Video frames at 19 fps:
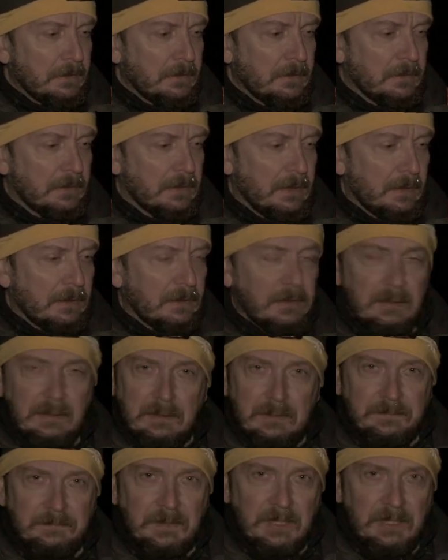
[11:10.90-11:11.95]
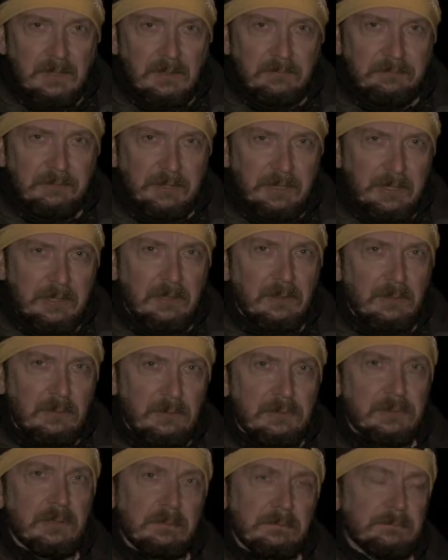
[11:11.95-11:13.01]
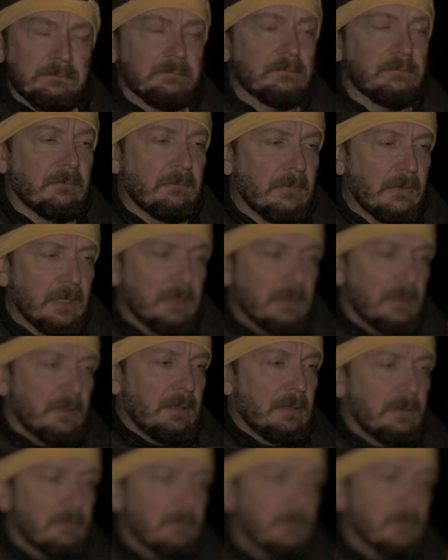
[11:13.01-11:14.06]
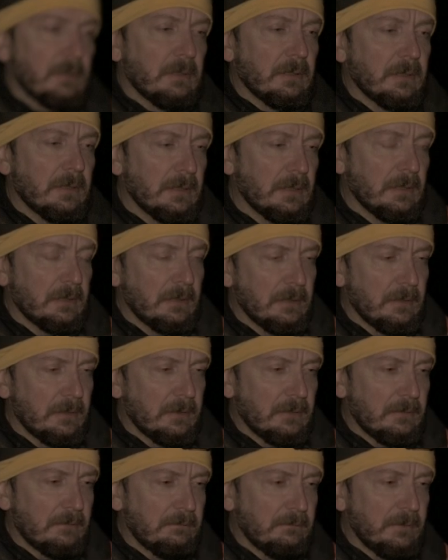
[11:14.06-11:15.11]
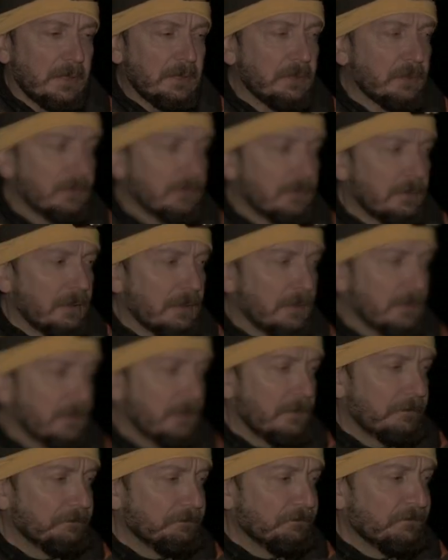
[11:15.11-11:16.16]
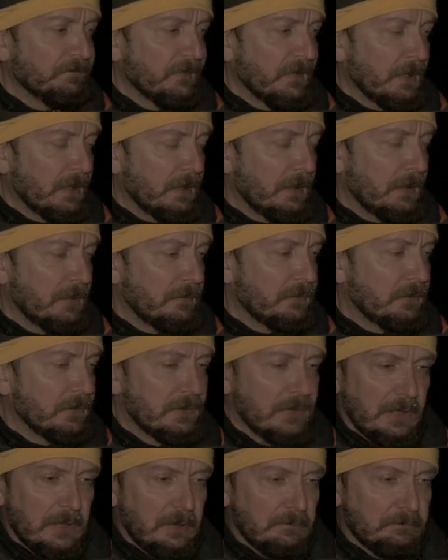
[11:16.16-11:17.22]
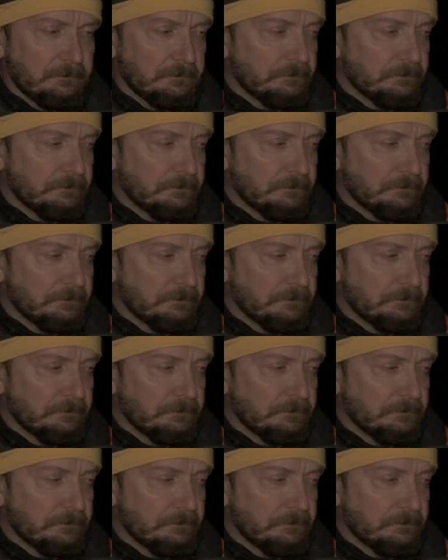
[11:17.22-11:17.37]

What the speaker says: The guiding has been confident also, or very good, I have to say.